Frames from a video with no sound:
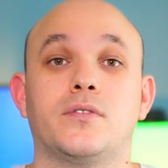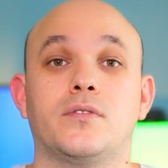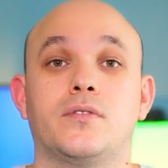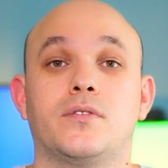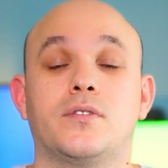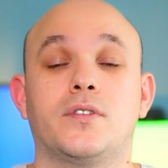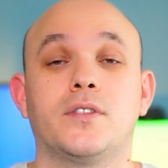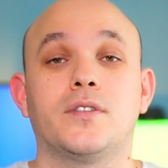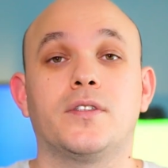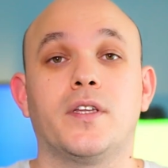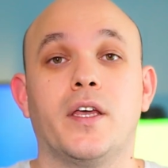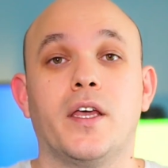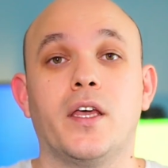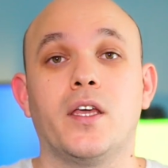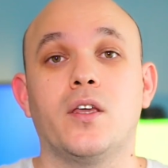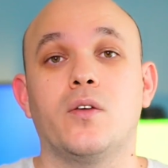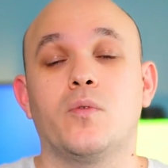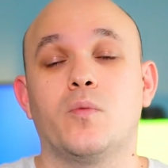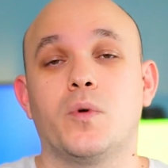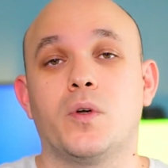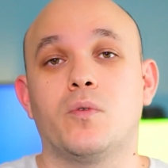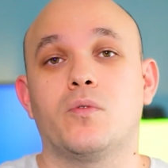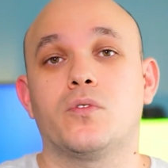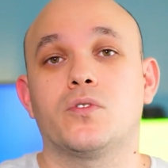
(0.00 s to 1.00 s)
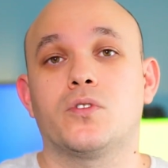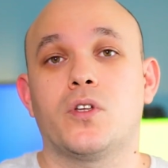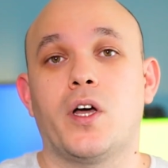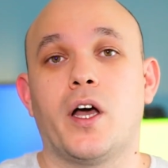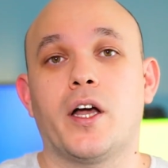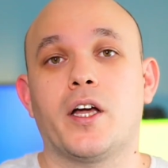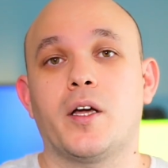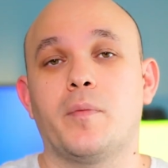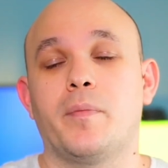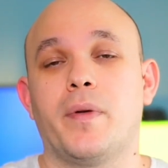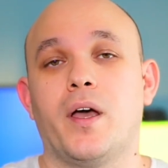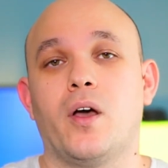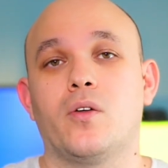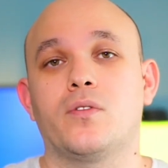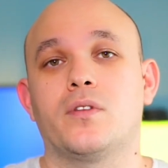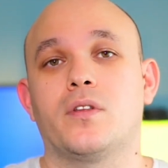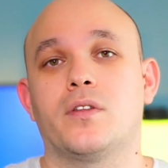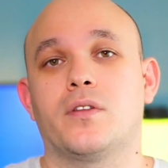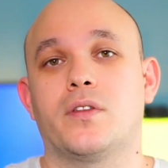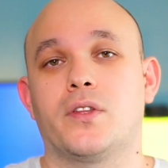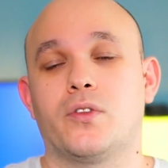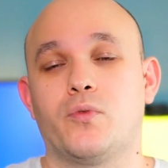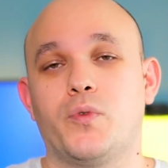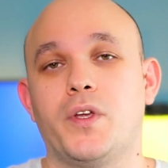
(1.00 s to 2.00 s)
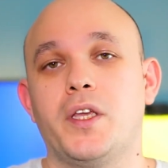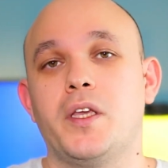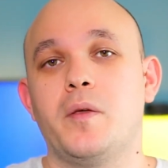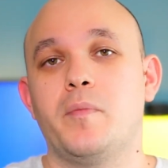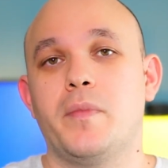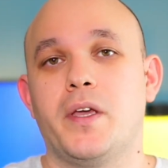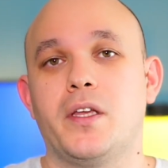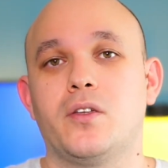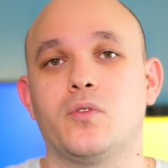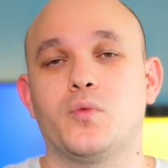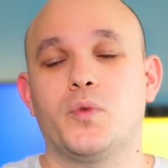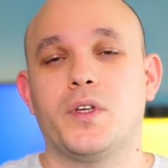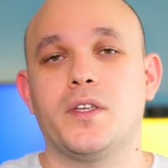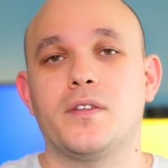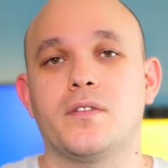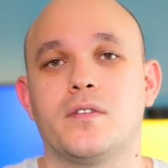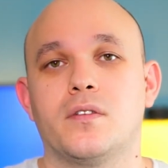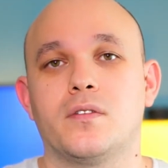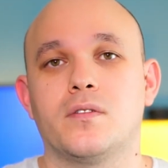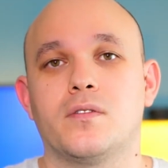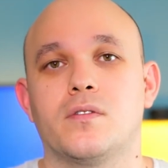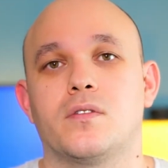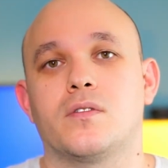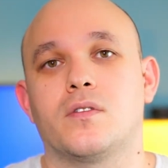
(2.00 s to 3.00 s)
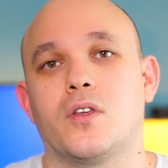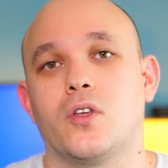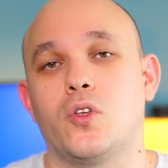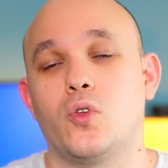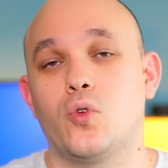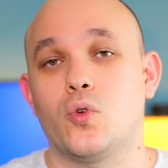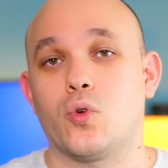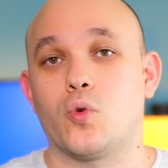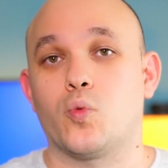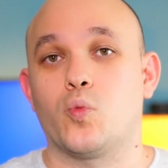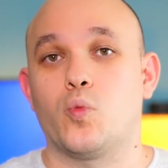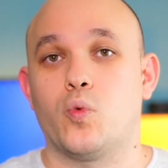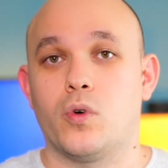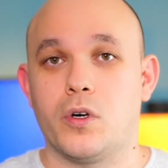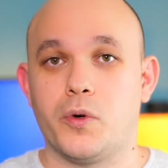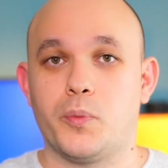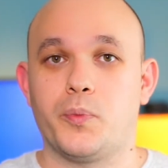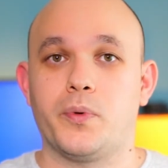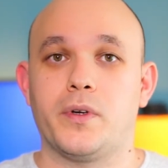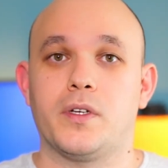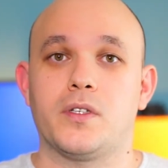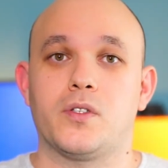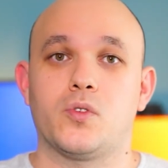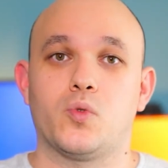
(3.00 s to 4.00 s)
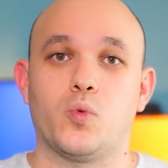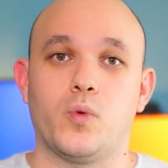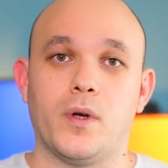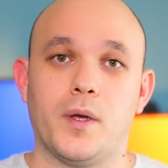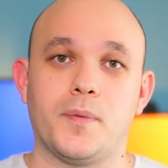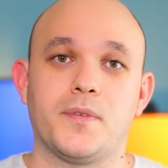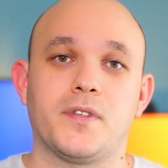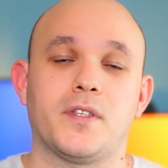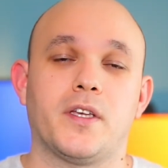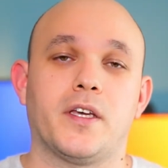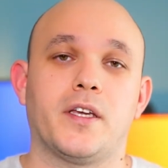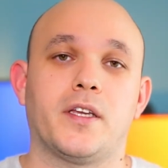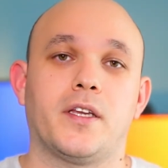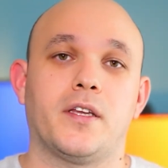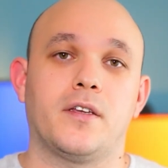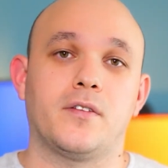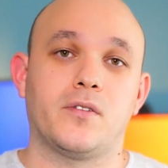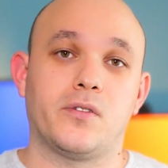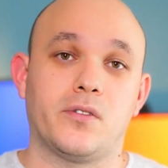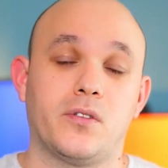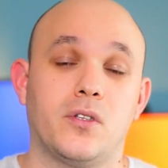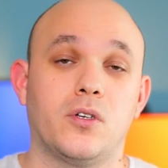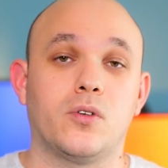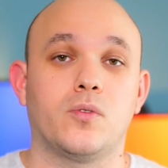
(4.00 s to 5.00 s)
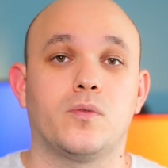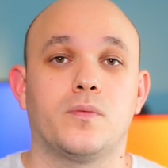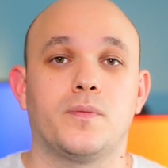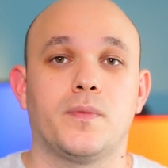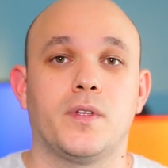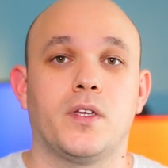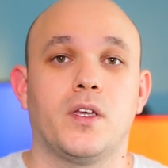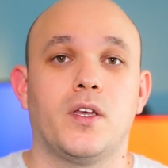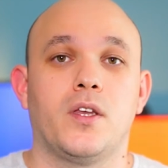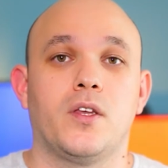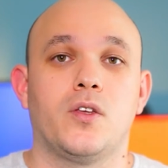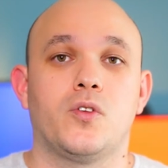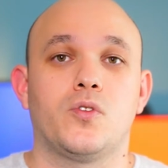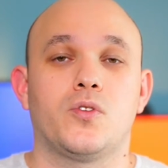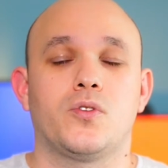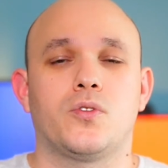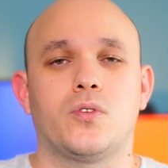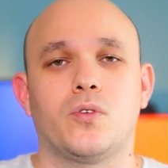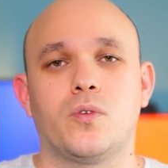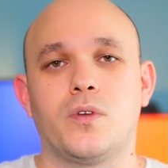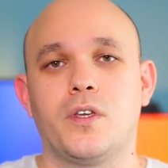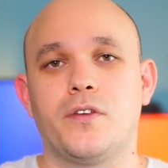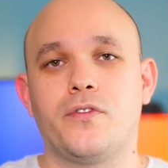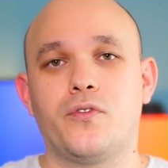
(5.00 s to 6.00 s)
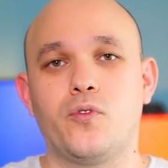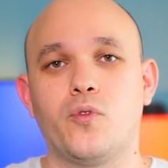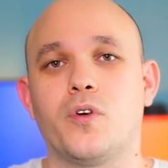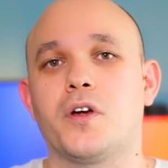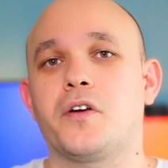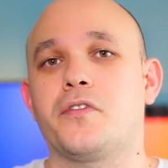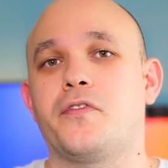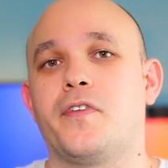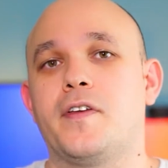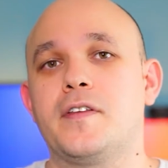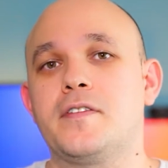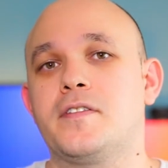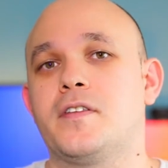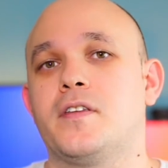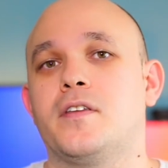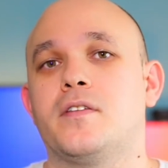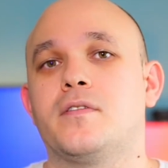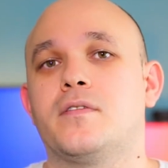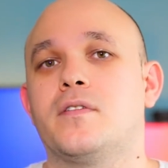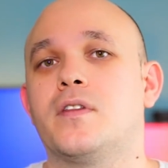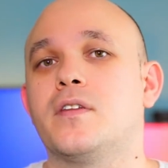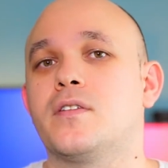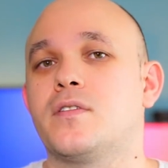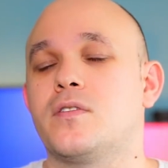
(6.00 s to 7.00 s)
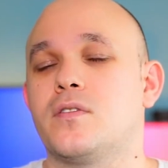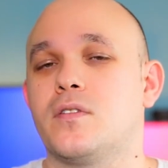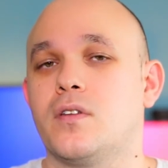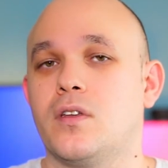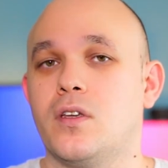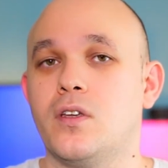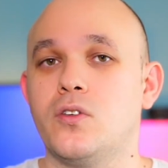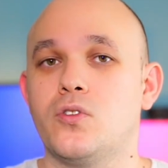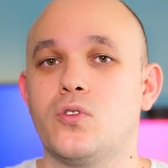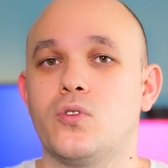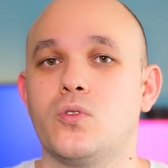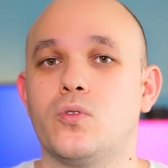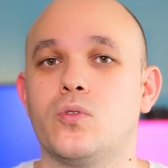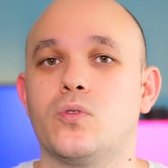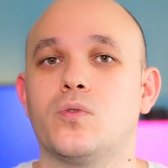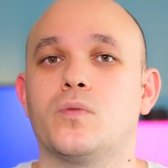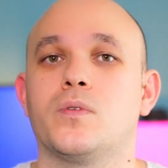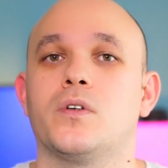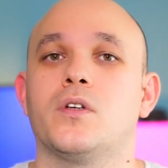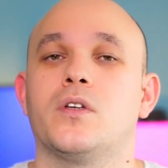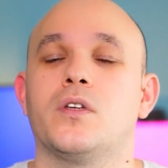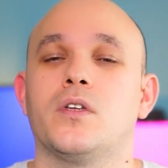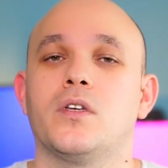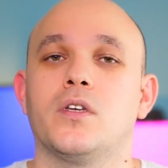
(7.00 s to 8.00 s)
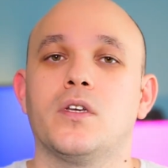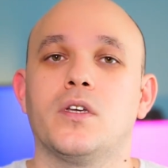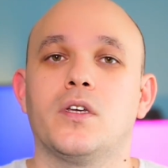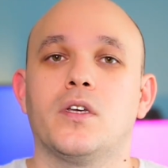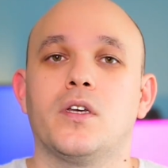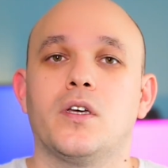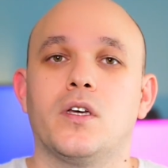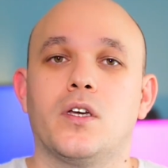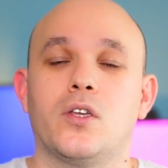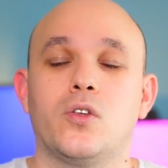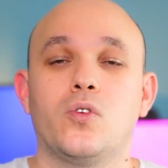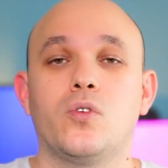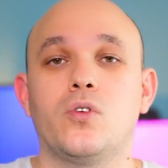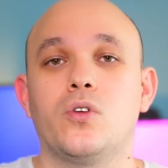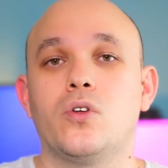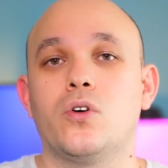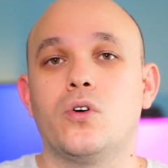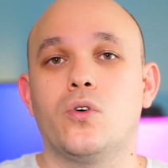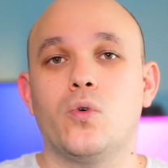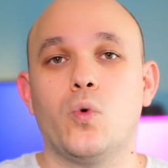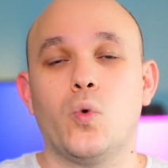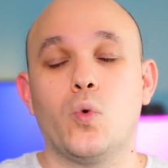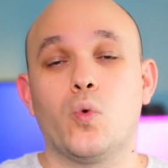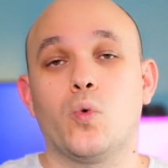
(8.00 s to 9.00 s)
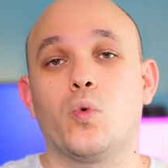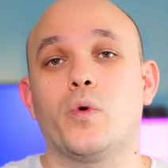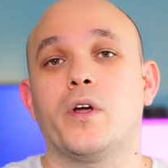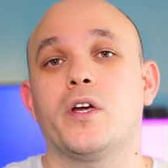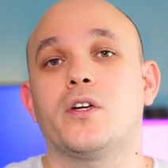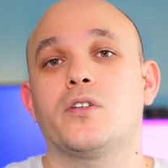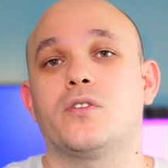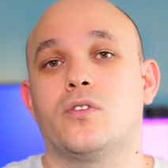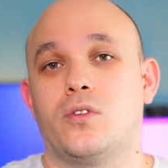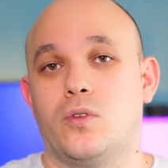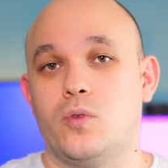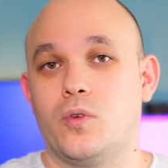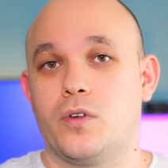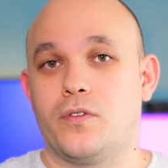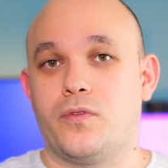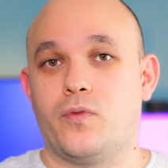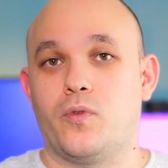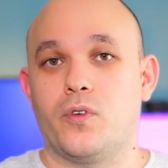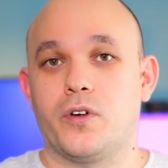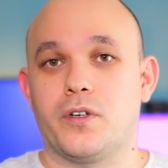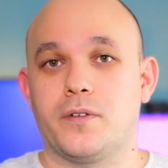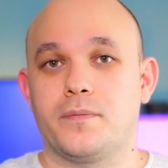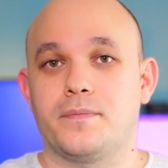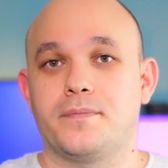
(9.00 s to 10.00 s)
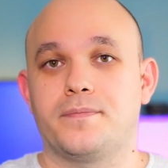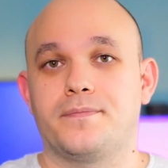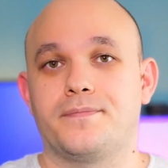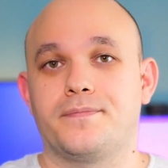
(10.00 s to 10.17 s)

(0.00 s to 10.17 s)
Today, we will talk about the 3 main reasons your WordPress website is slow. So if you are facing this issue, you know where to look for.